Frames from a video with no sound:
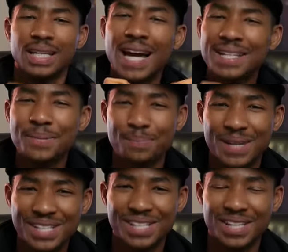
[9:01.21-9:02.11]
Not to
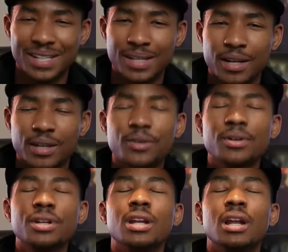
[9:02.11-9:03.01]
mention, you're
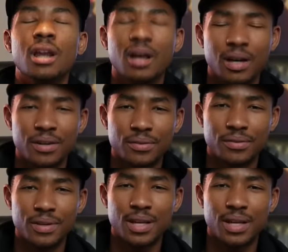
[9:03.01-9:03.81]
gonna love